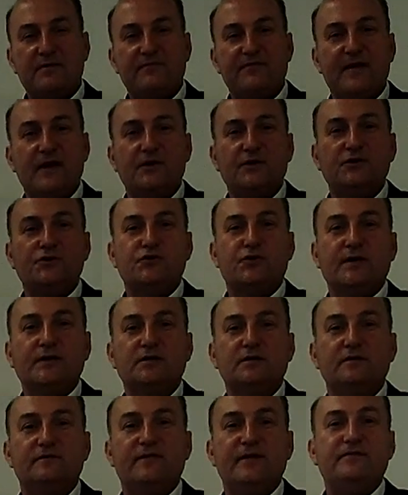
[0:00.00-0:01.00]
the founder and
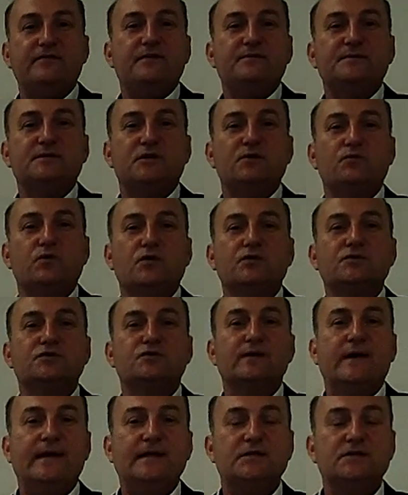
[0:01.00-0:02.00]
director of FMG Wealth
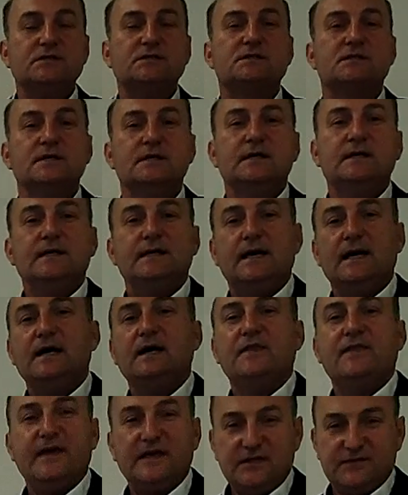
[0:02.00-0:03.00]
Strategists.
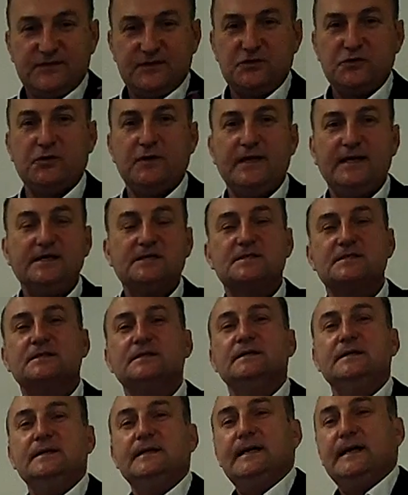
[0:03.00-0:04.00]
Thanks for joining us.